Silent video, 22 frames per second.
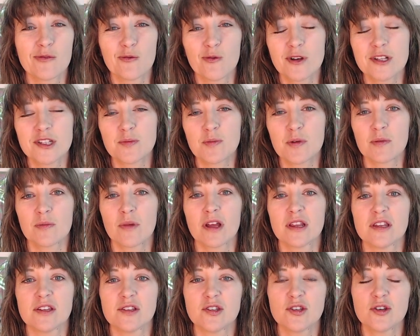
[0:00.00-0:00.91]
once per
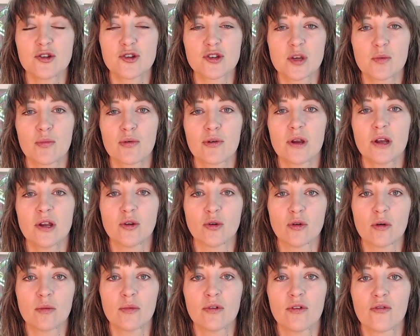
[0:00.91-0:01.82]
month is usually pretty
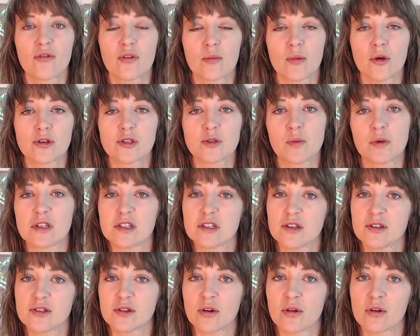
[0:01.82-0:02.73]
doable for most
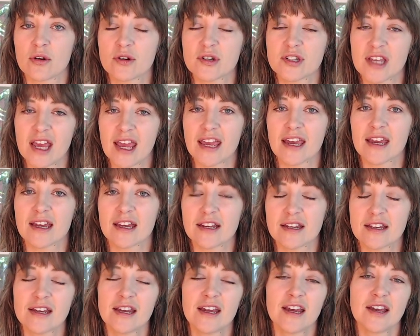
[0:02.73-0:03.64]
business owners and